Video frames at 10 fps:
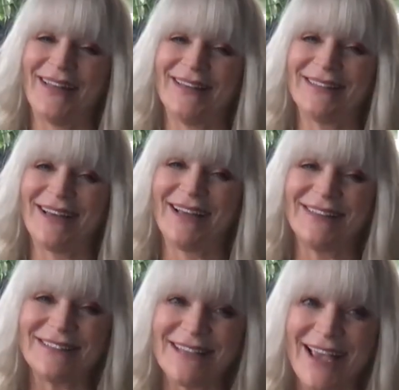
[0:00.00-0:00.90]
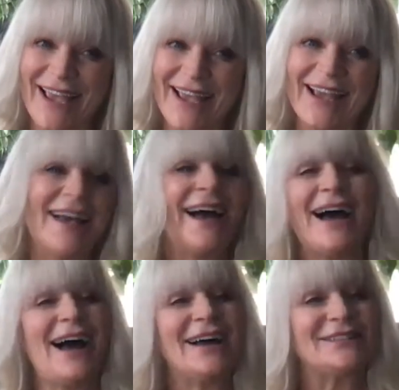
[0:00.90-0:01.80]
Valentine's Day.
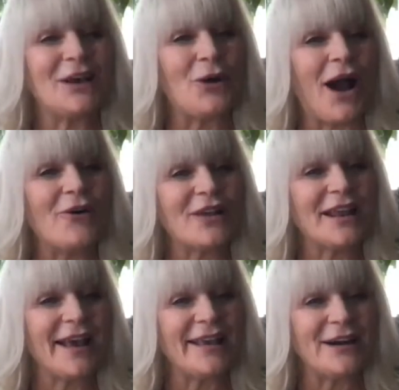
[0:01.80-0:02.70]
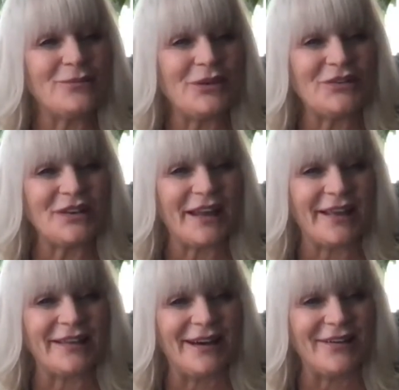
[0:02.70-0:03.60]
So, how can I help you
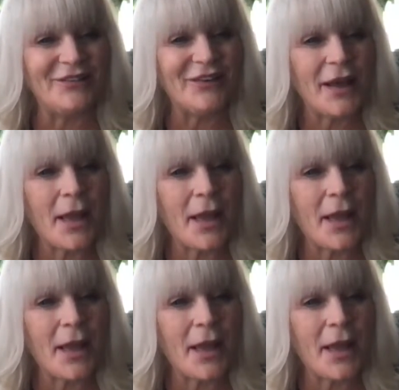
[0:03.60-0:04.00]
today, love?